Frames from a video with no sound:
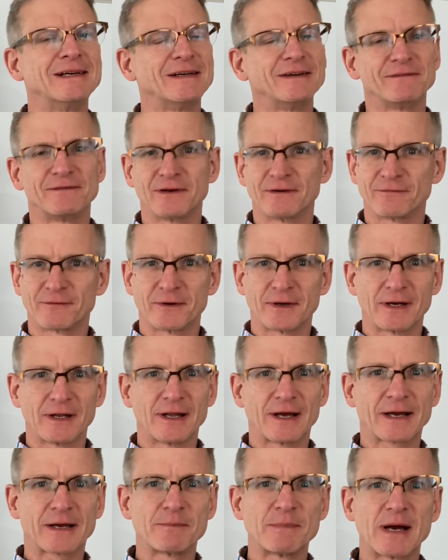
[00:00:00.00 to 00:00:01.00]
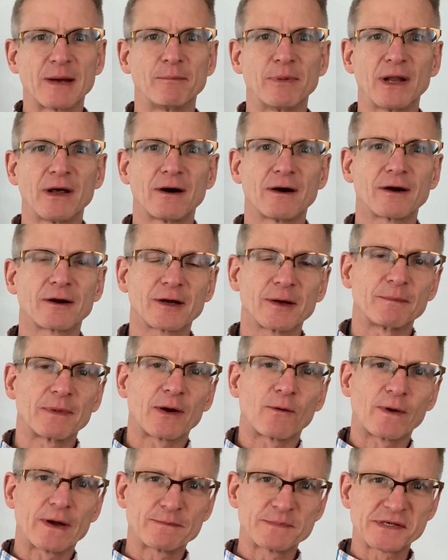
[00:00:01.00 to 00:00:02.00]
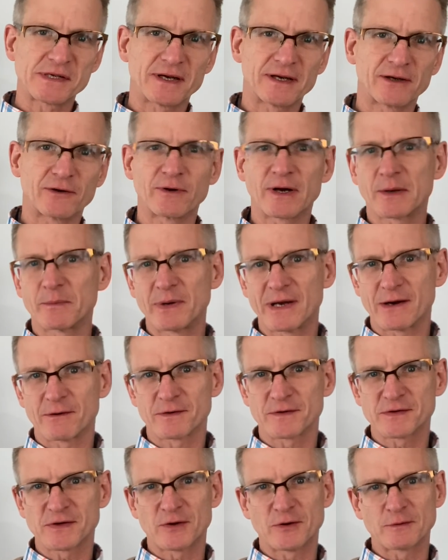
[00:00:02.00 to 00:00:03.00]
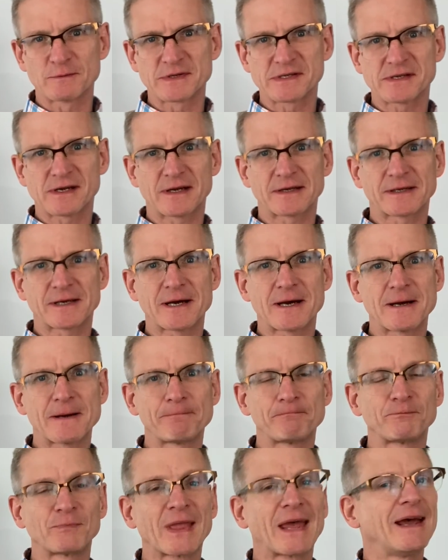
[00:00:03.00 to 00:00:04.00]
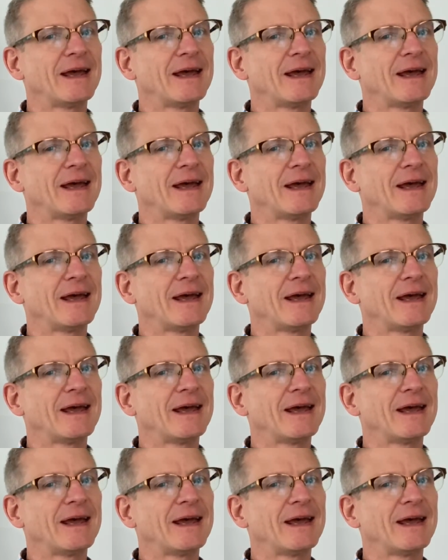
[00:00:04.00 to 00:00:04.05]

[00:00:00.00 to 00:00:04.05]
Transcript: Feel free to like my blog on my website, gregpowershomes.com,